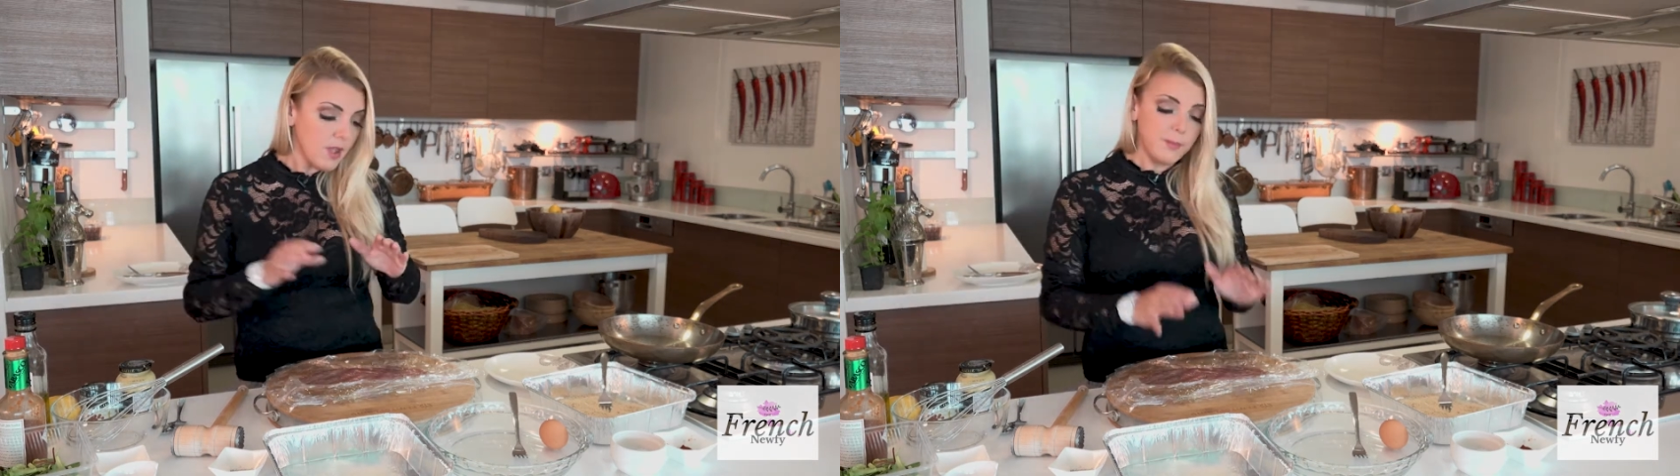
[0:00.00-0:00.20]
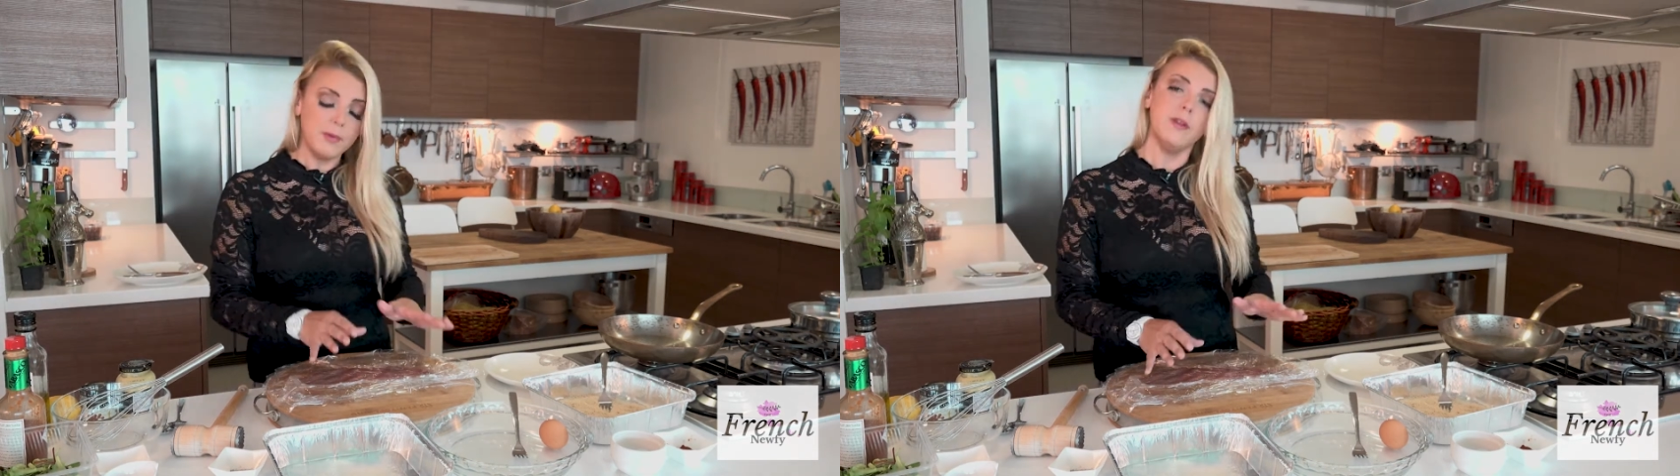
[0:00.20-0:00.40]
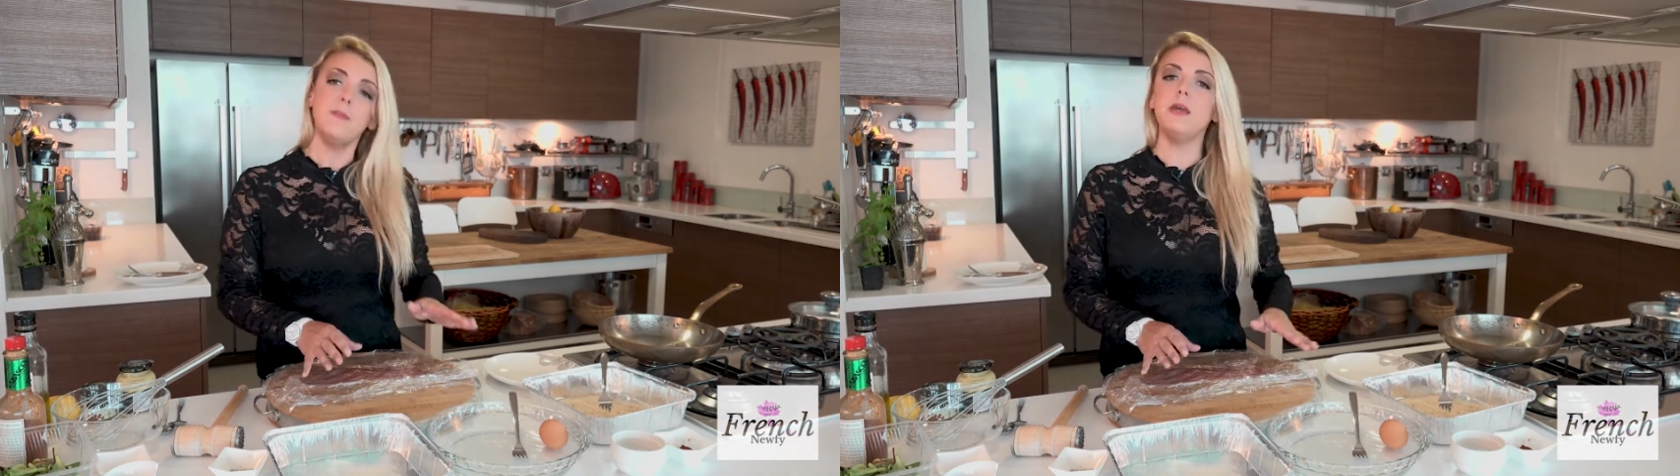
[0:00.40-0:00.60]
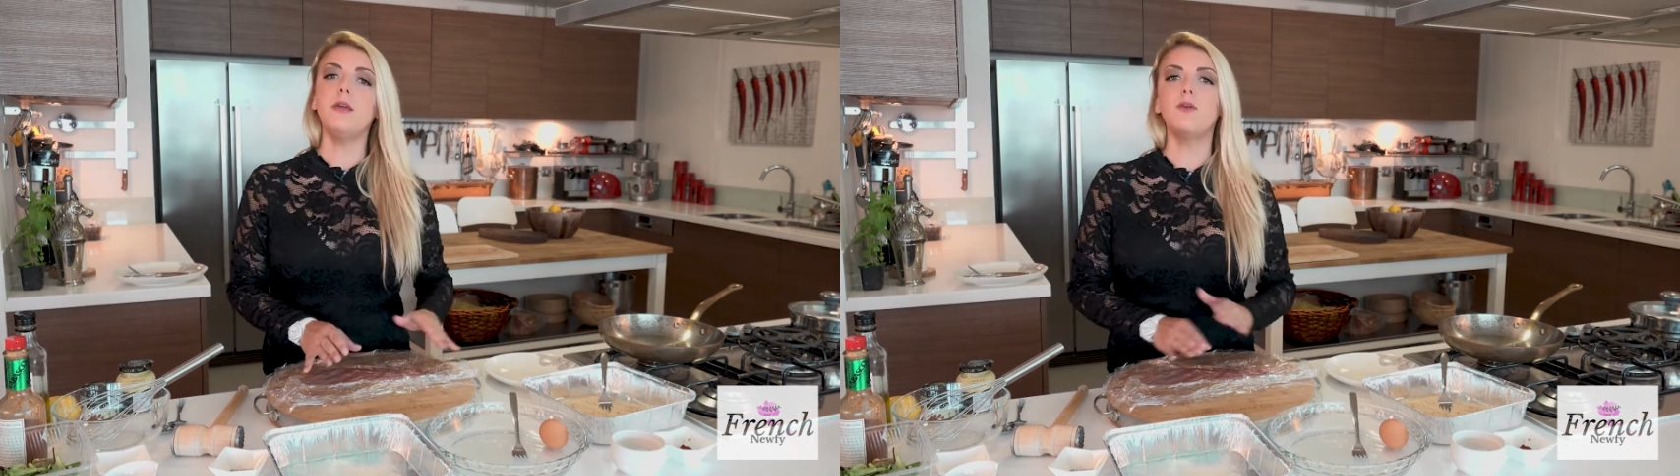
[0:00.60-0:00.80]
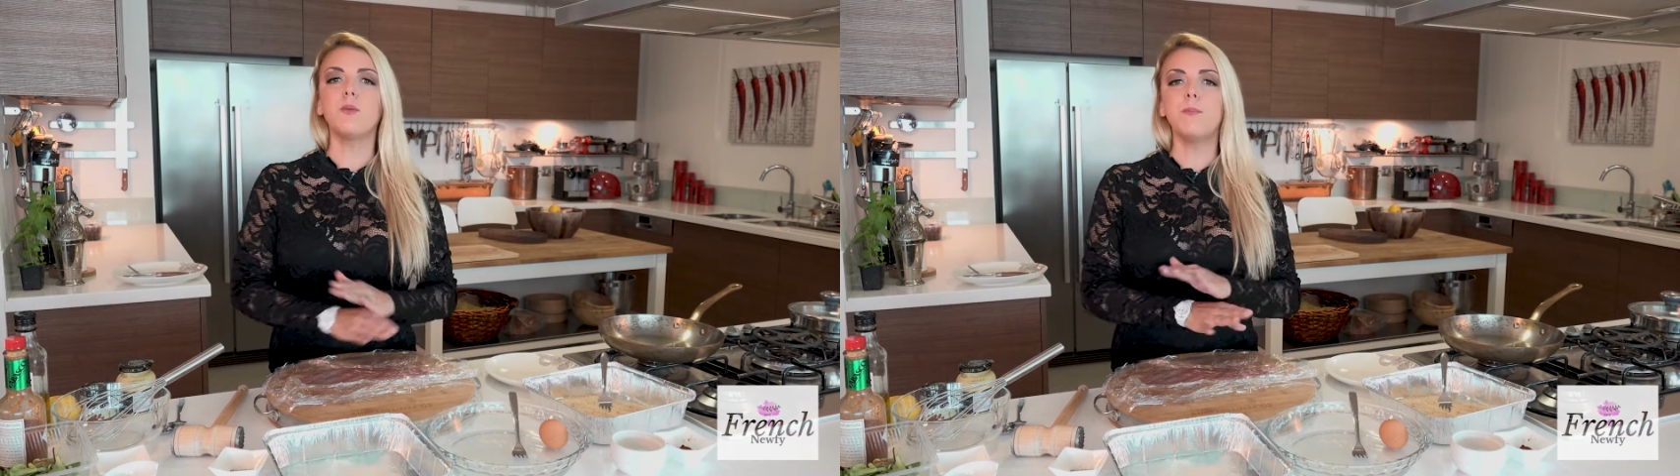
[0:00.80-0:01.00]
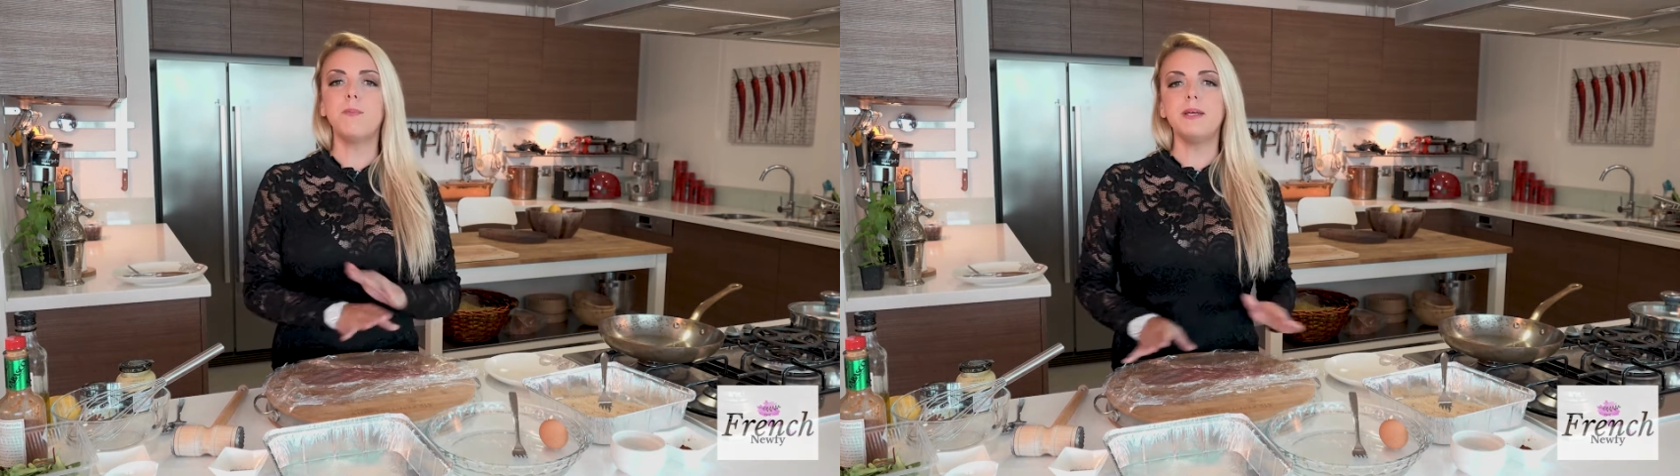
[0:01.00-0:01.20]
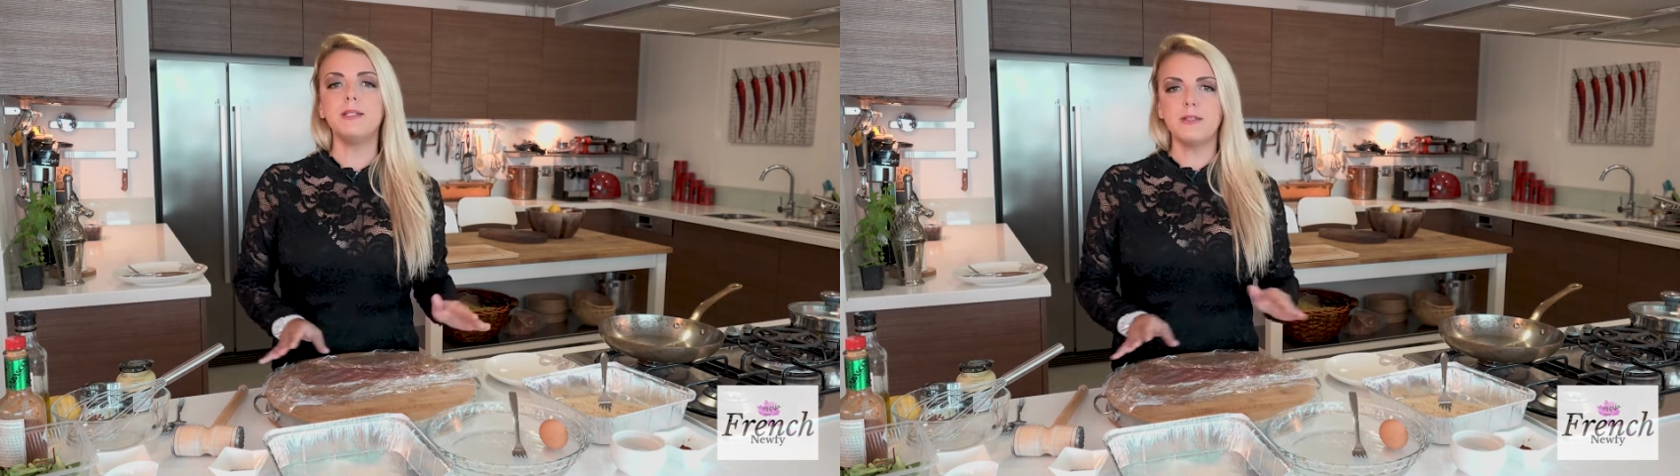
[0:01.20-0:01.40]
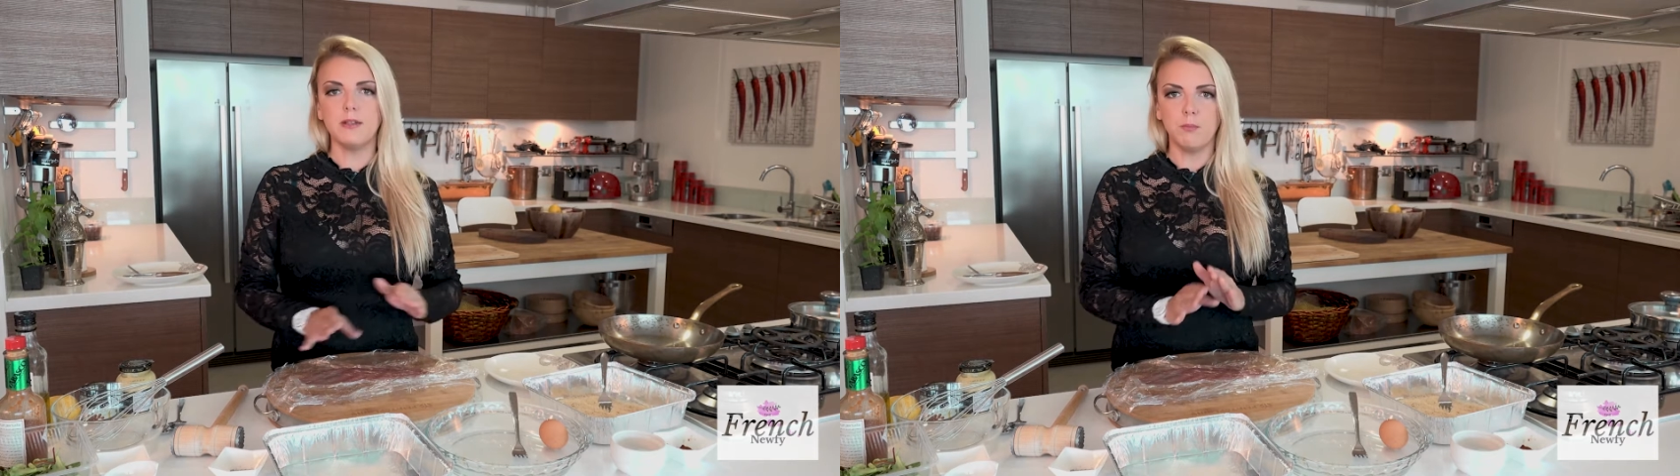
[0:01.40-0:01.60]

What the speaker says: I'm gonna make your basic